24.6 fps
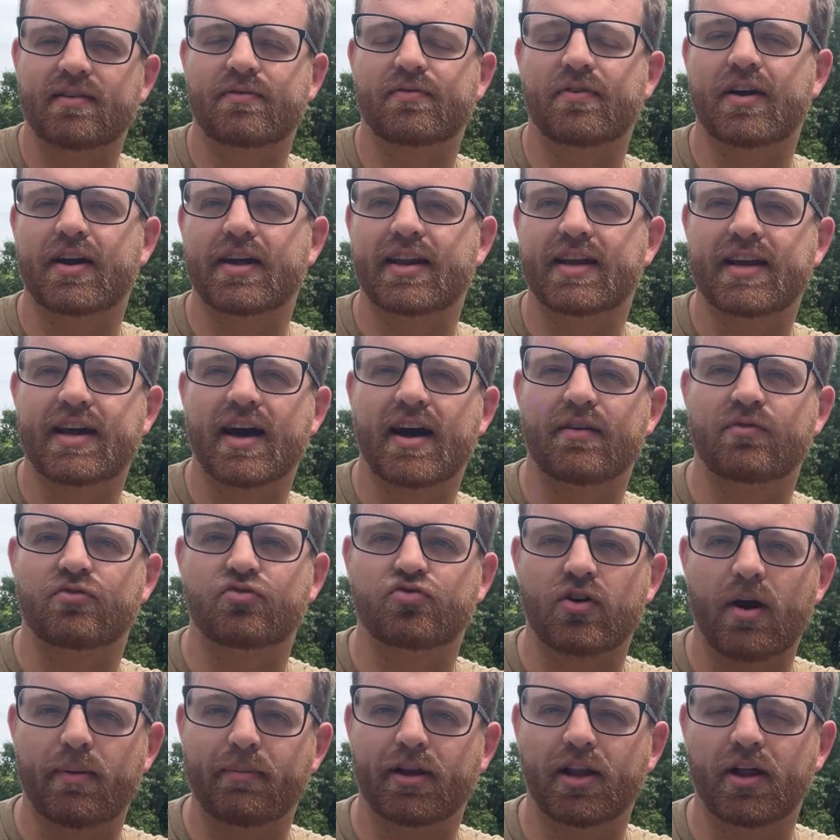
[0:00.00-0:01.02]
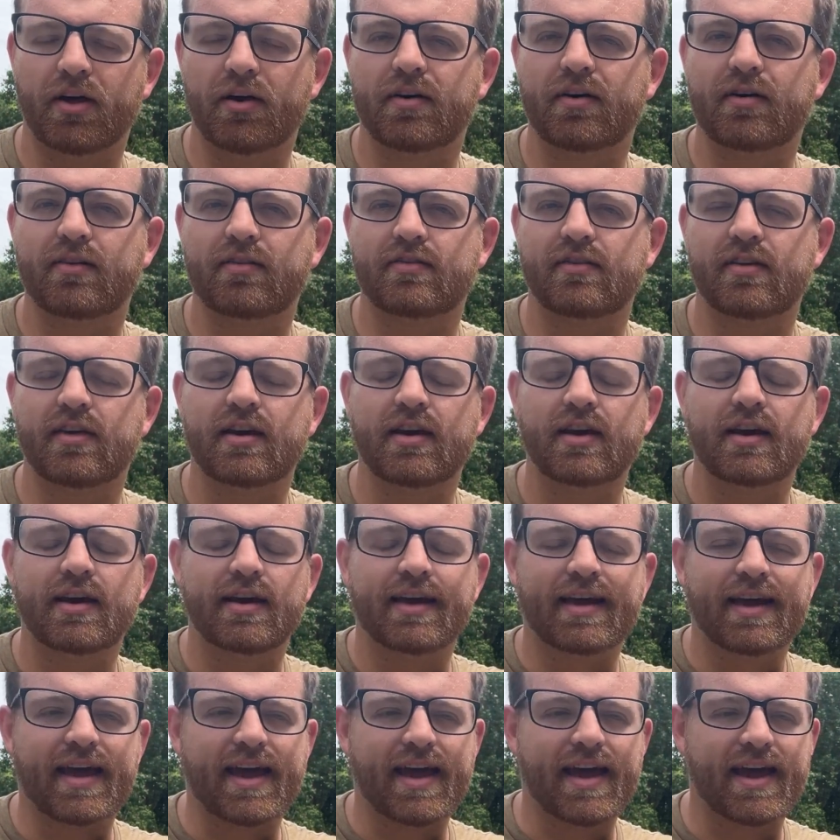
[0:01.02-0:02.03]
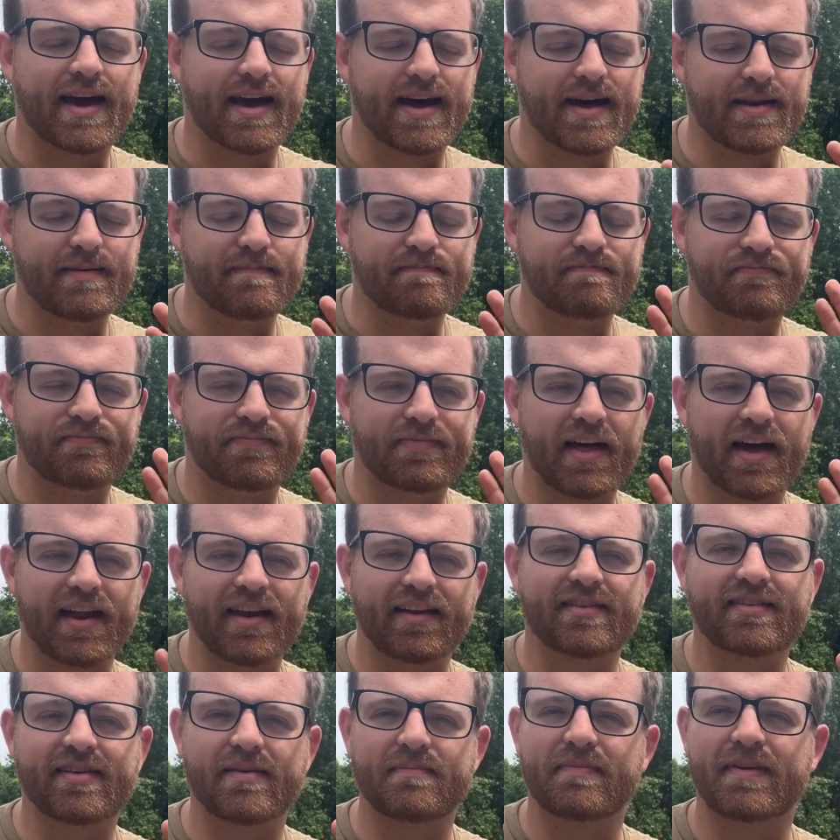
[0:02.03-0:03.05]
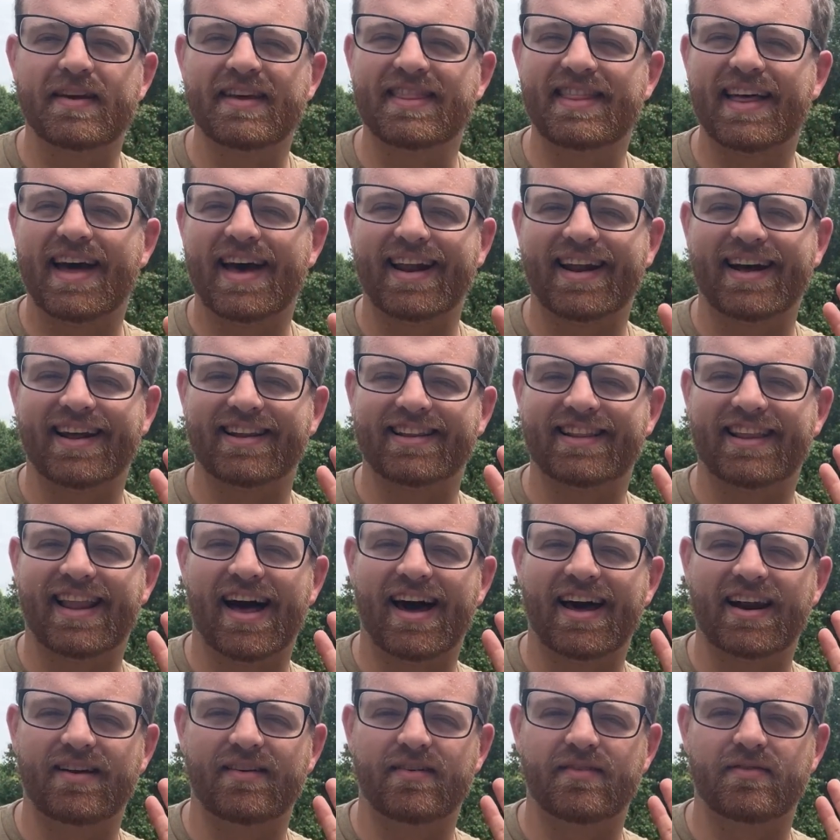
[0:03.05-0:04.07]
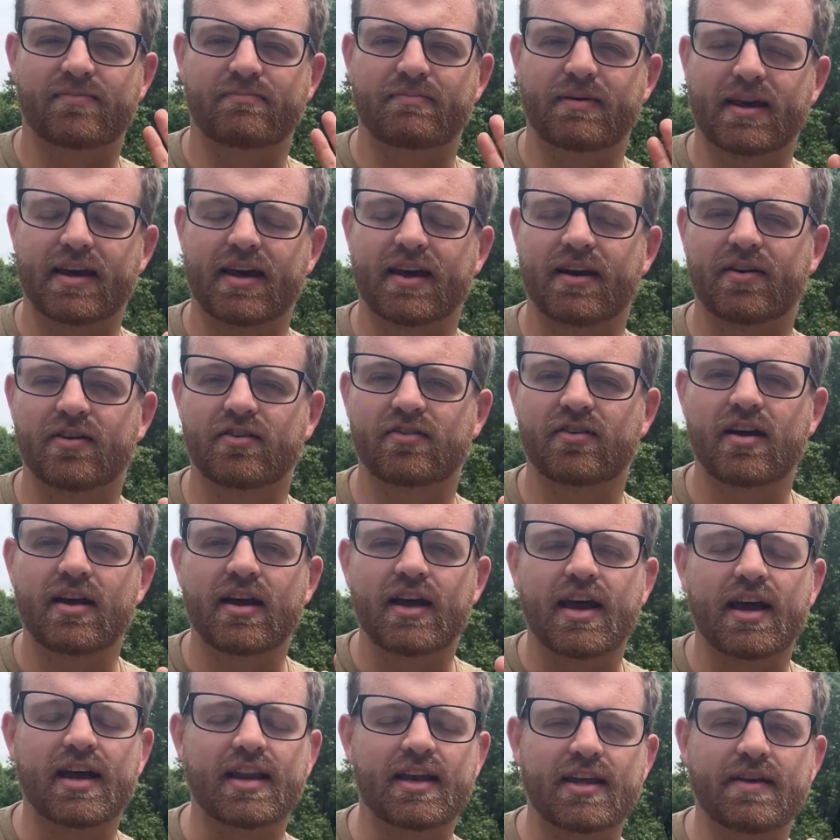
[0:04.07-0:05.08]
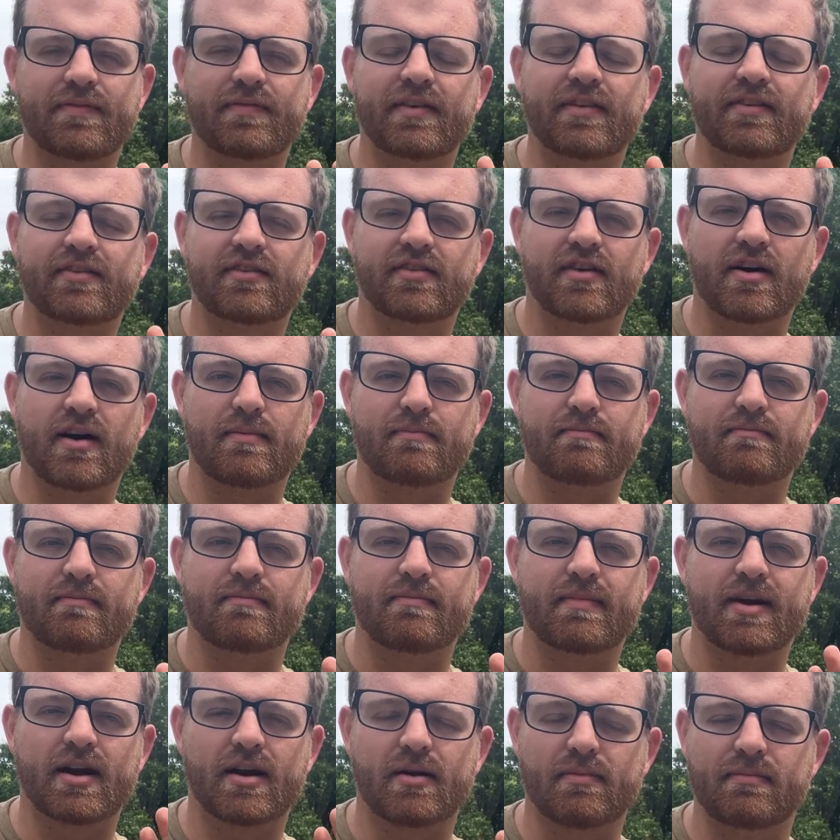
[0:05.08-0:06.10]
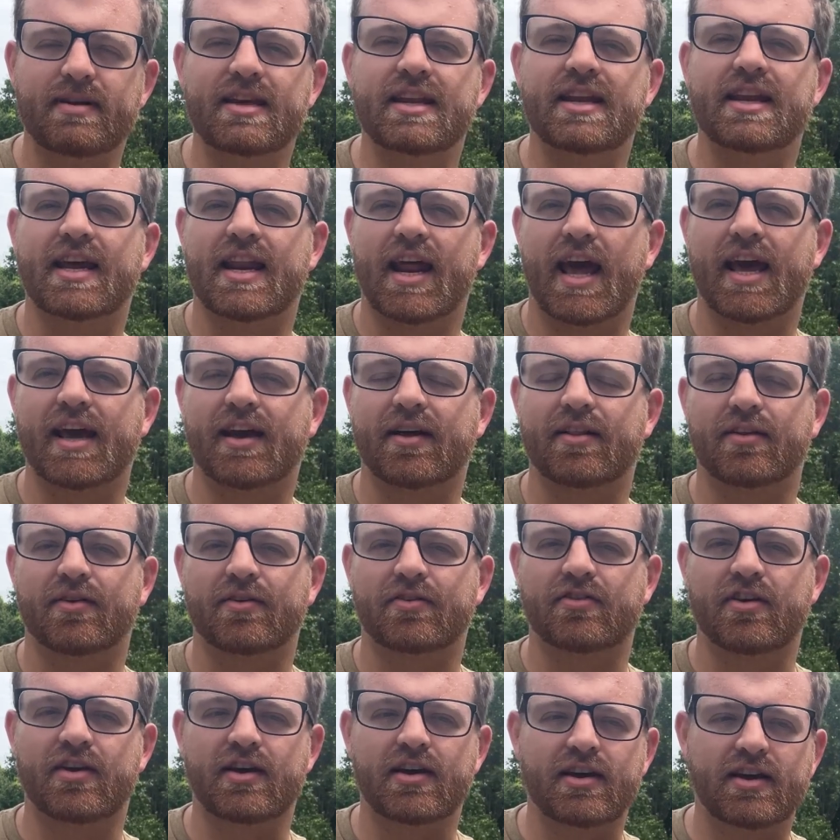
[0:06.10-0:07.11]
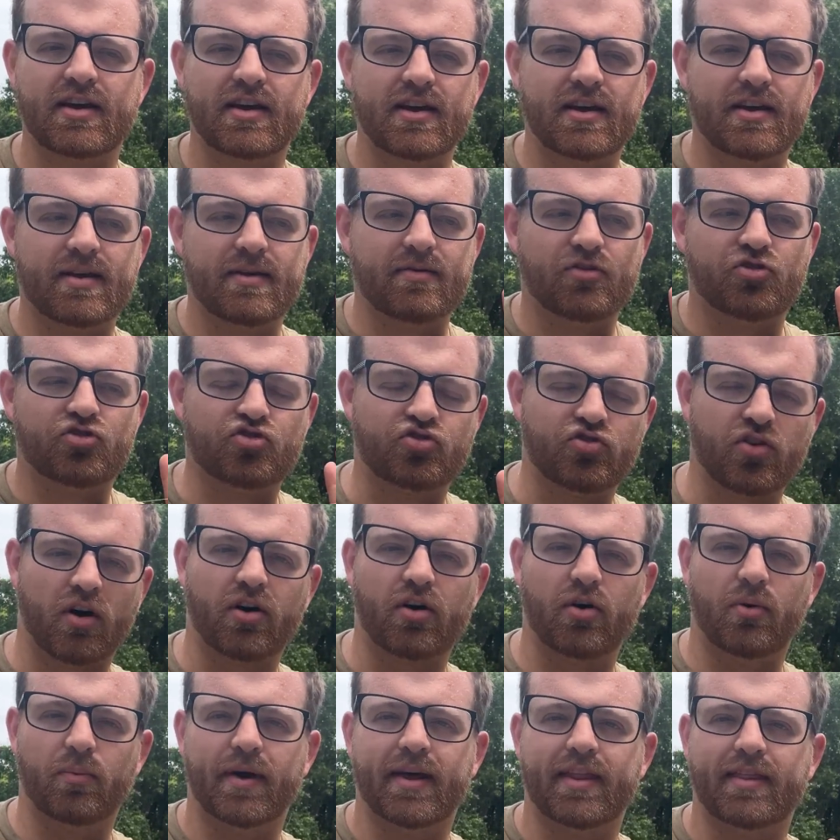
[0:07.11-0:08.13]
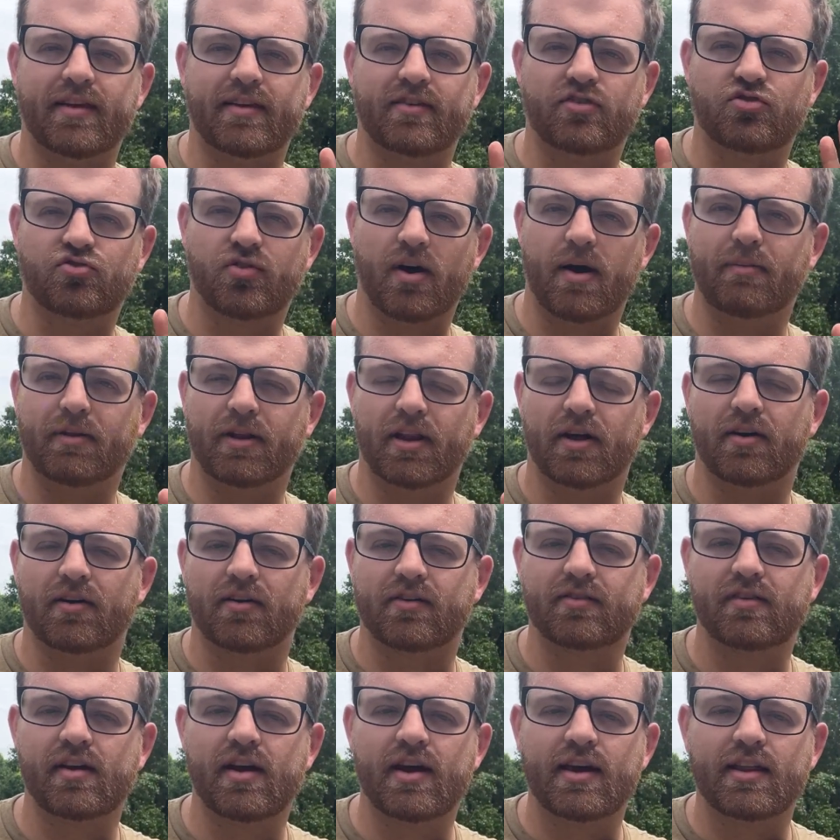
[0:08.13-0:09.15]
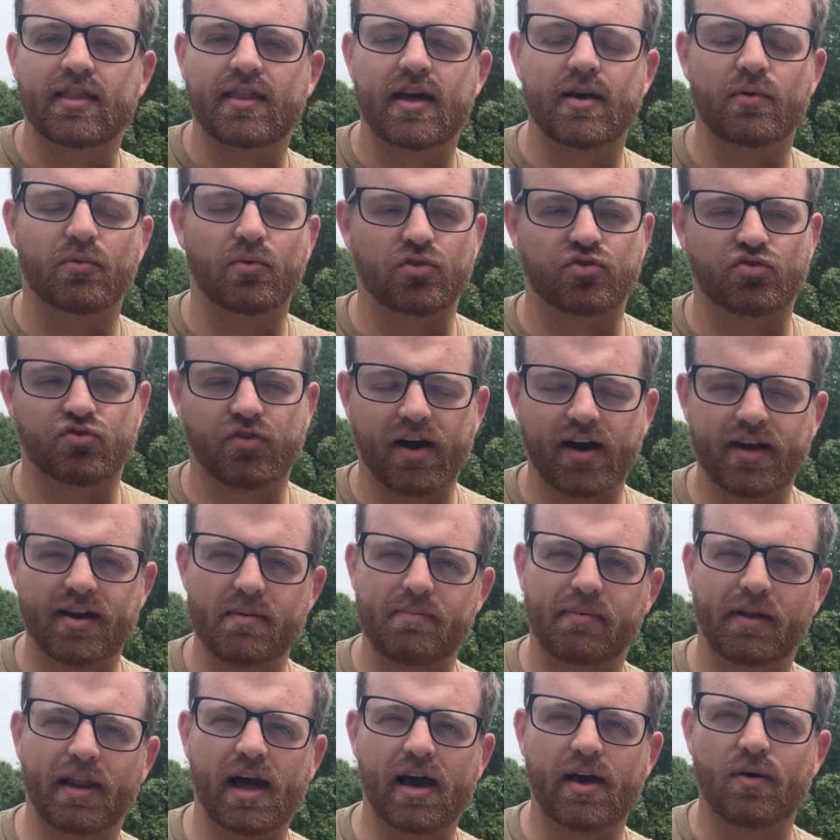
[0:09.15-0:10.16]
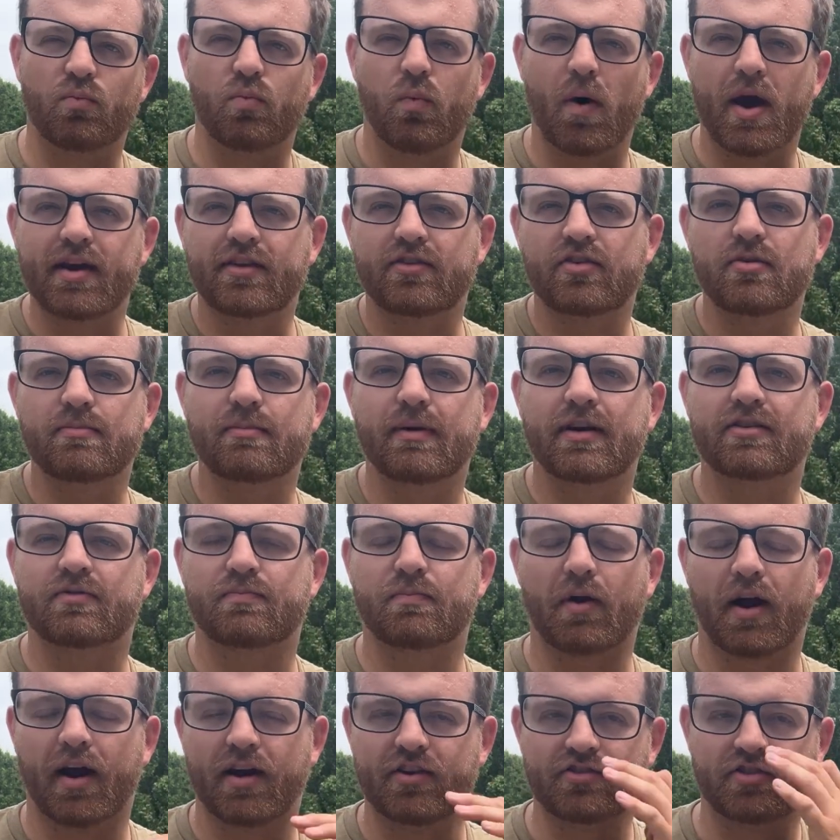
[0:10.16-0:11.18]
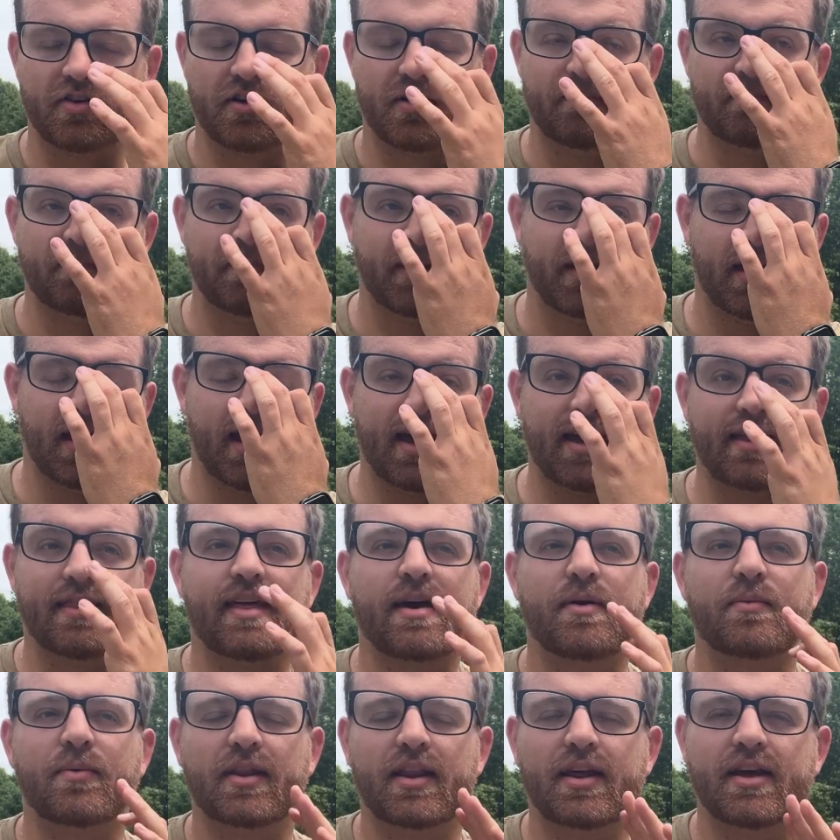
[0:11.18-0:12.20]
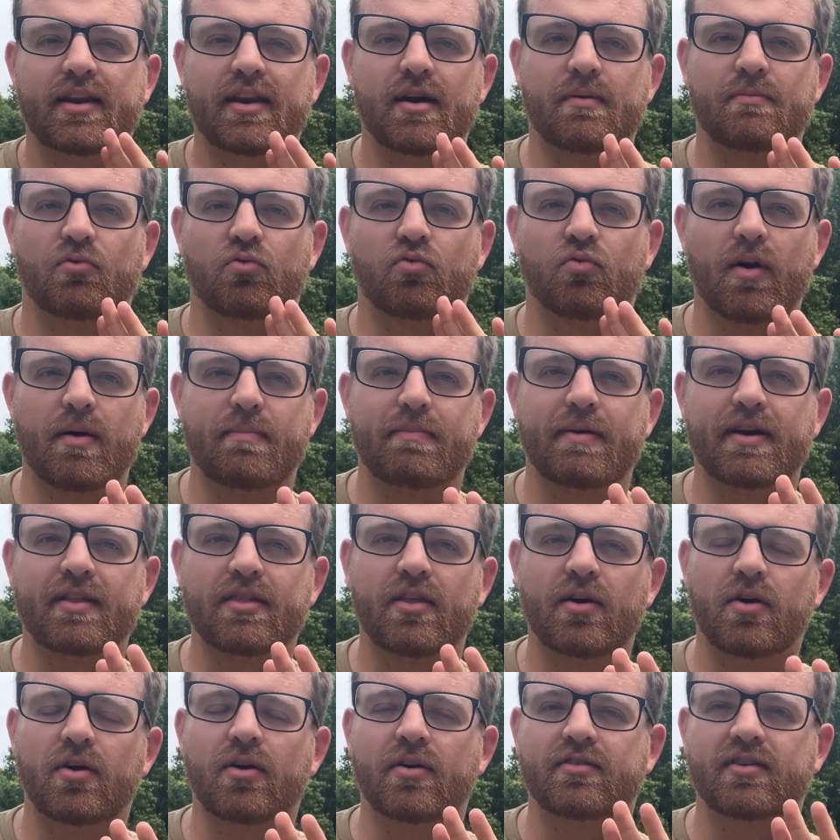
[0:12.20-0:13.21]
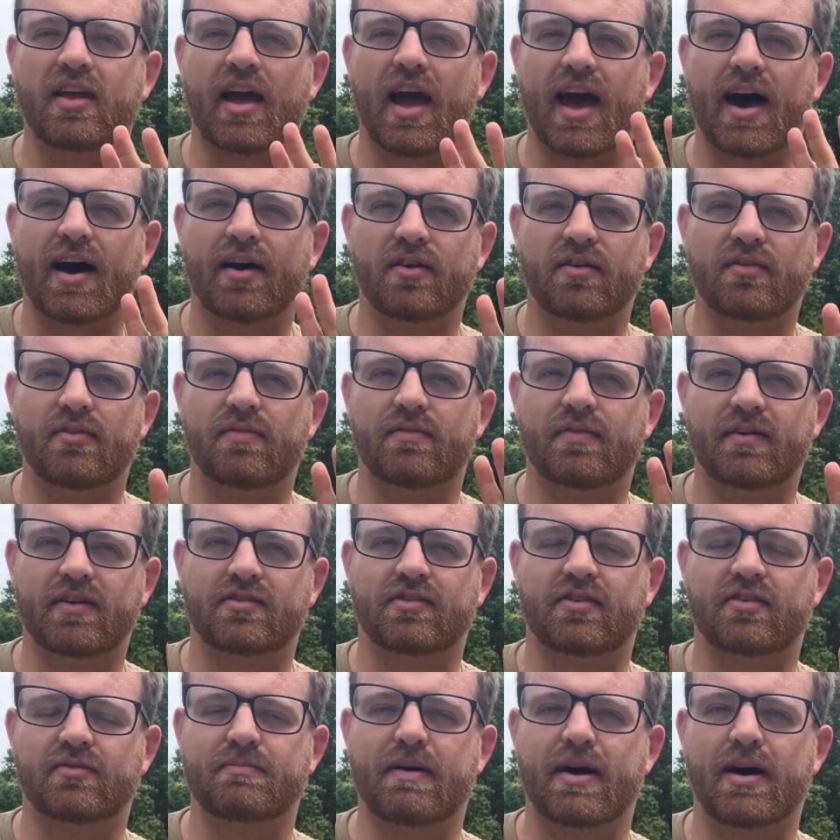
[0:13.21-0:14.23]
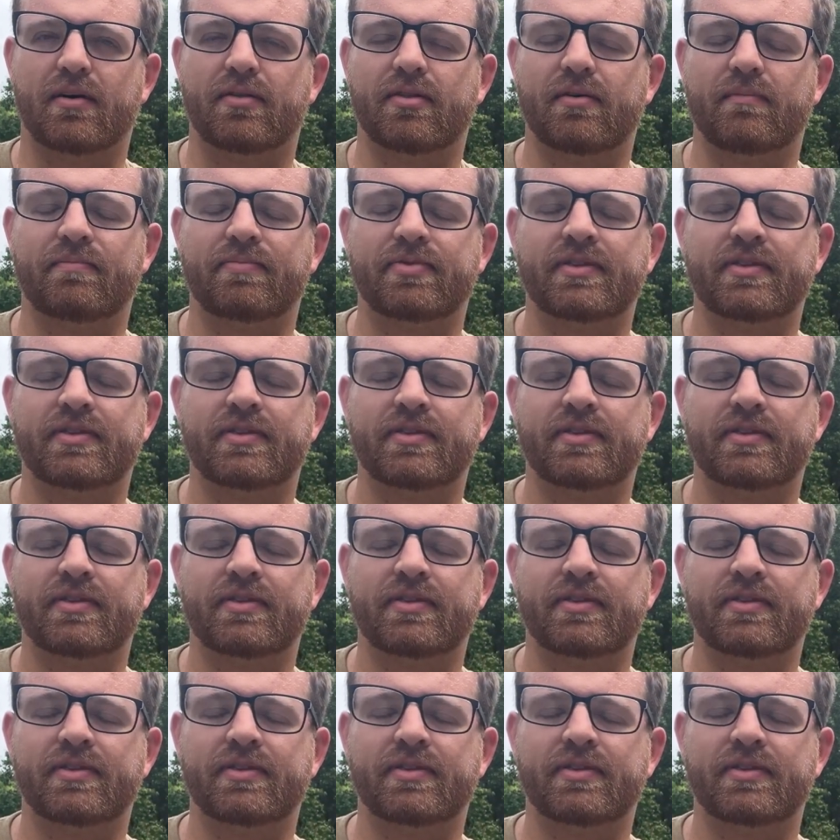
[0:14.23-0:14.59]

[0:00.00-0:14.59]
for any kind of treble hooks. And that is something that a lot of beginners and even some intermediate anglers struggle with, is treble hooks. They will try and apply way too much pressure and they will end up ripping the hooks out of the fish's mouth.